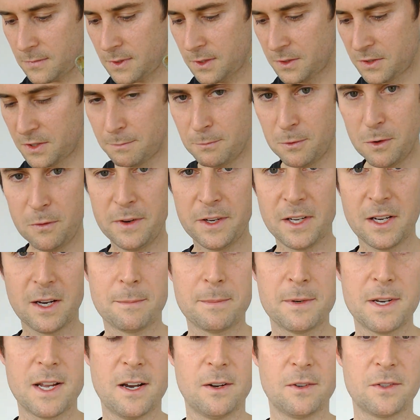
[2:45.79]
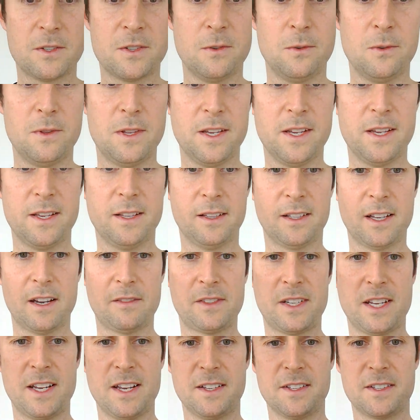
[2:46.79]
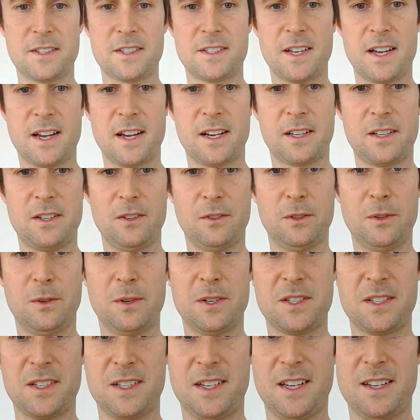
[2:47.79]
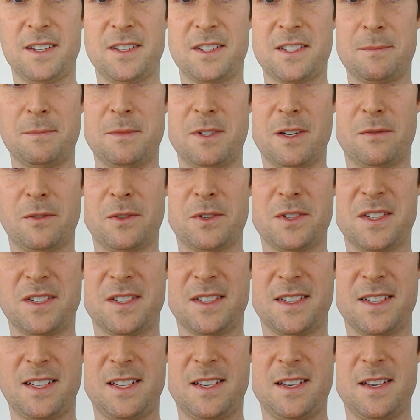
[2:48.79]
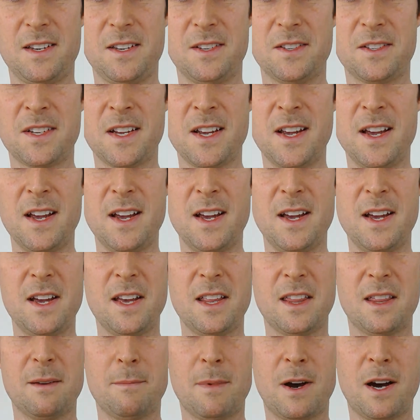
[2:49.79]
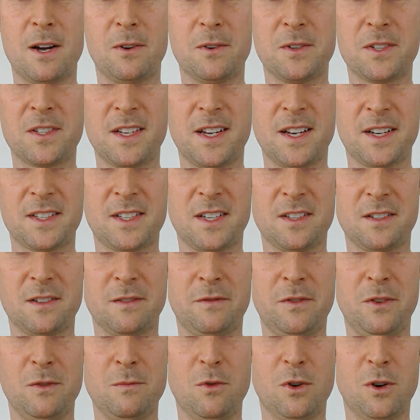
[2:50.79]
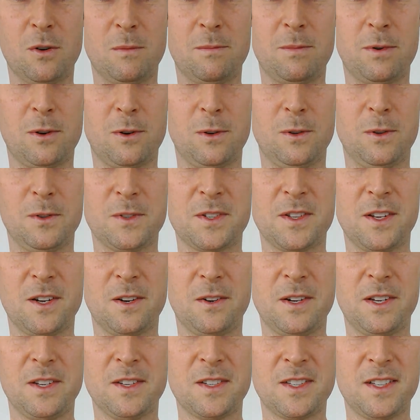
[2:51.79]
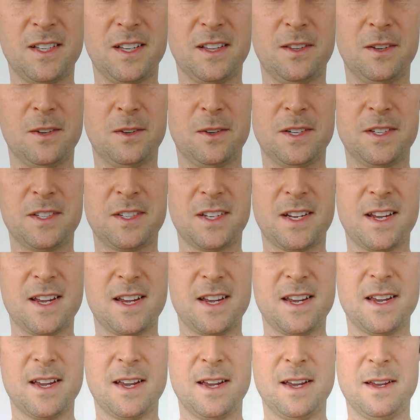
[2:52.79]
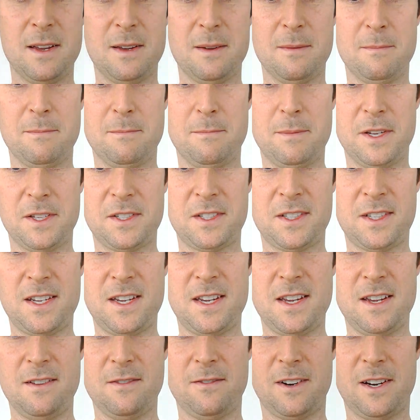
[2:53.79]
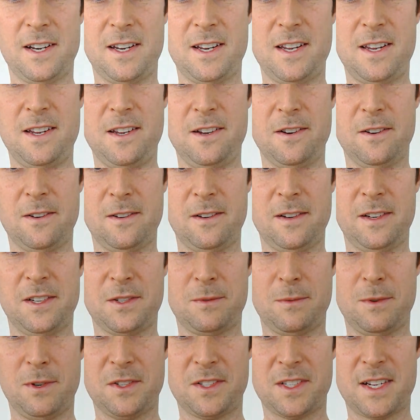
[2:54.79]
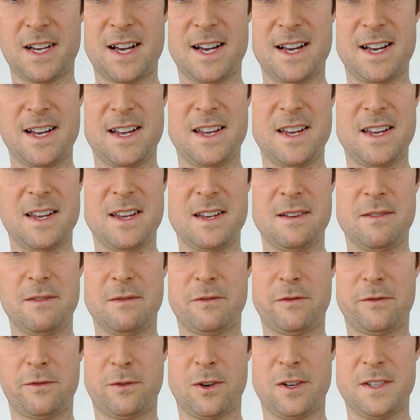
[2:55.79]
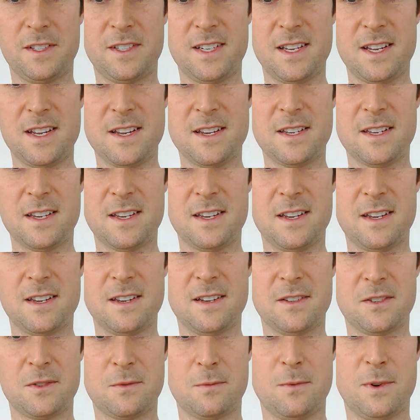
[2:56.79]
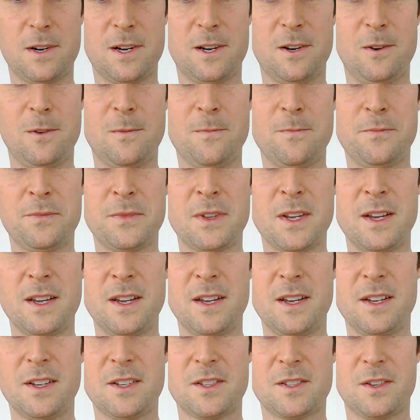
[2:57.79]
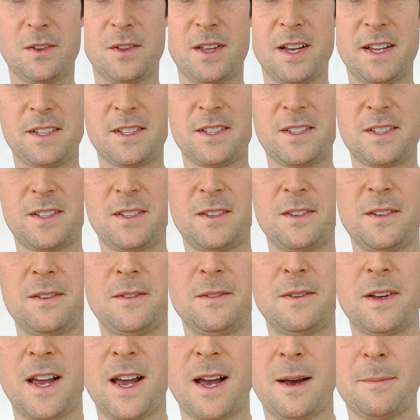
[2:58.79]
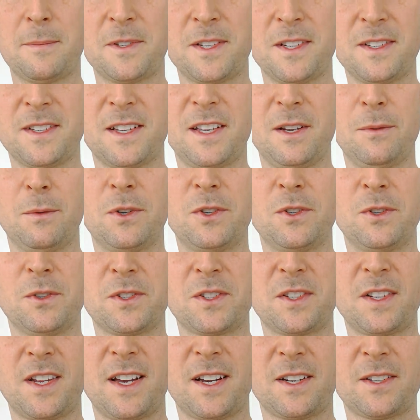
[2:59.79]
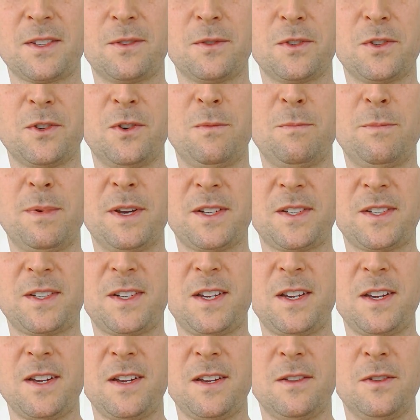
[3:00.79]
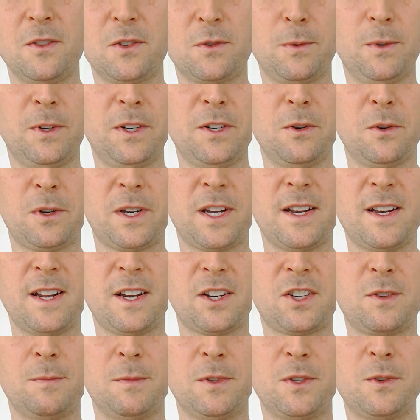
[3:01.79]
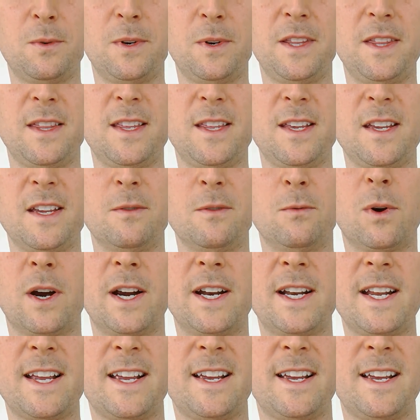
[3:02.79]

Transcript: So moving up now to the left-hand stack, you'll notice again some differences in the keys. The modern sax has a few more pearls there. You can see that there is a bis key right here, as well as a high front E key as well. So that's absent on the original sax. There's no bis key. There's really no connection between the right